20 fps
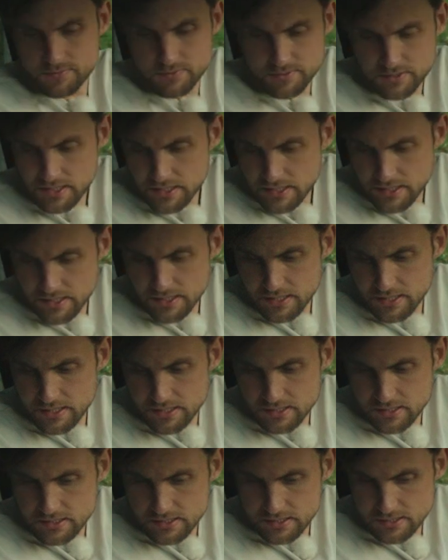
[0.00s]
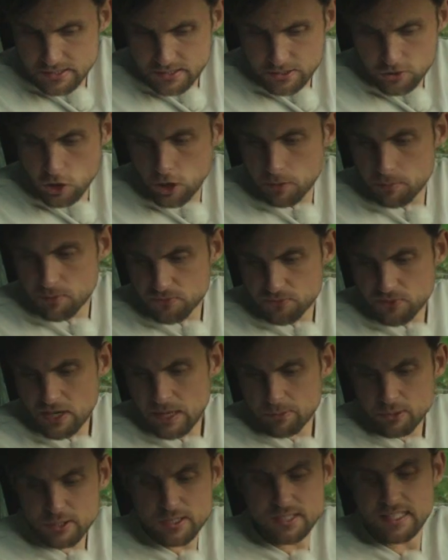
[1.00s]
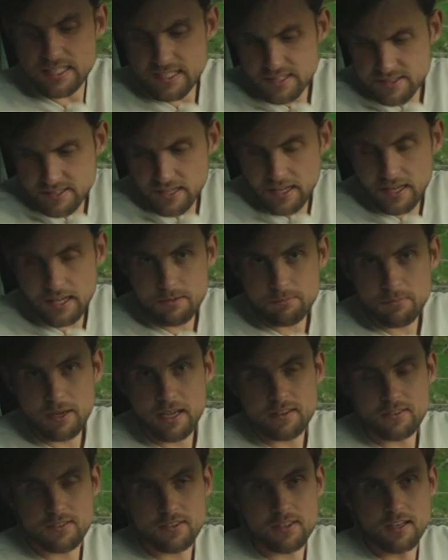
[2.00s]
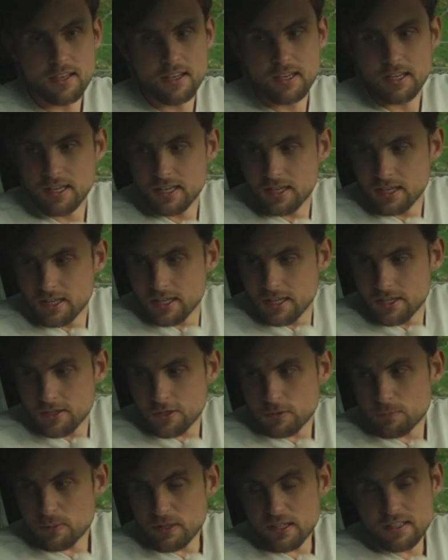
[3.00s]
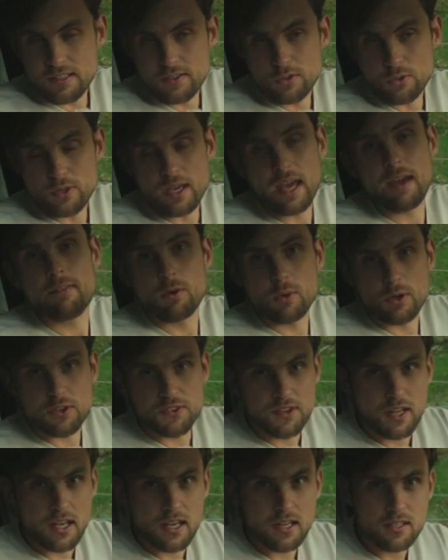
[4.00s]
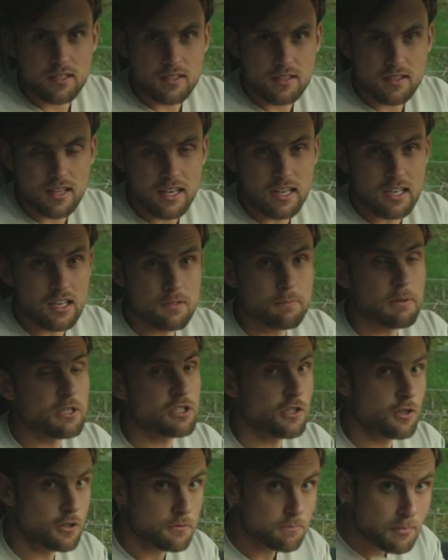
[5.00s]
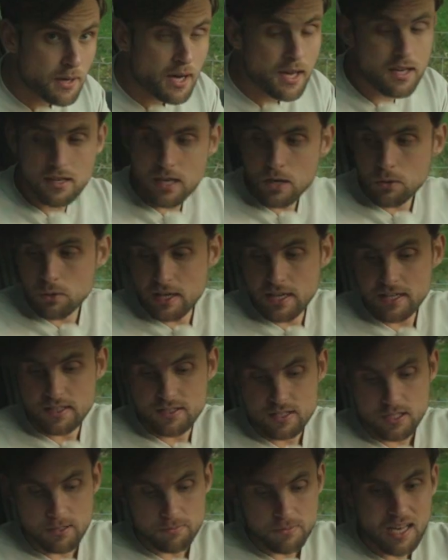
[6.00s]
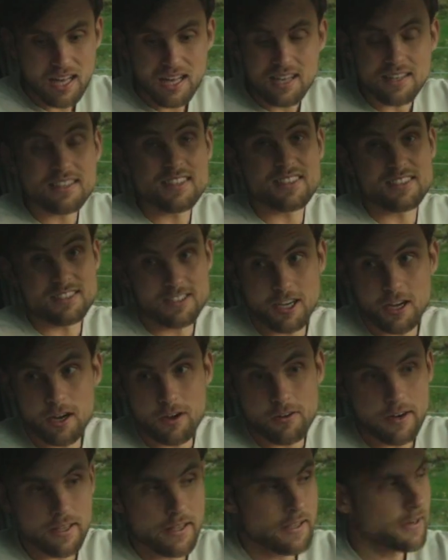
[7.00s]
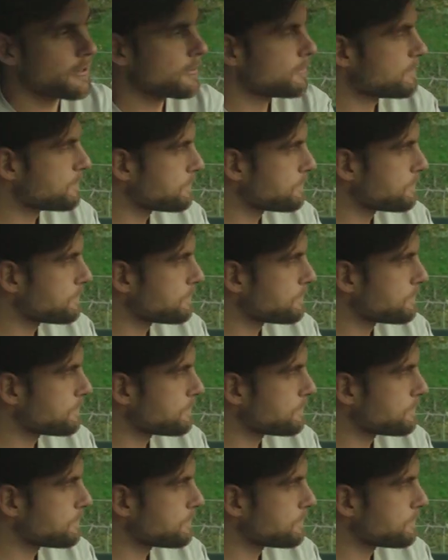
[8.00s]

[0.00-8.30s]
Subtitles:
the carbon fiber detail might not be to everyone's taste, and especially not mine. I would like some Alcantara here.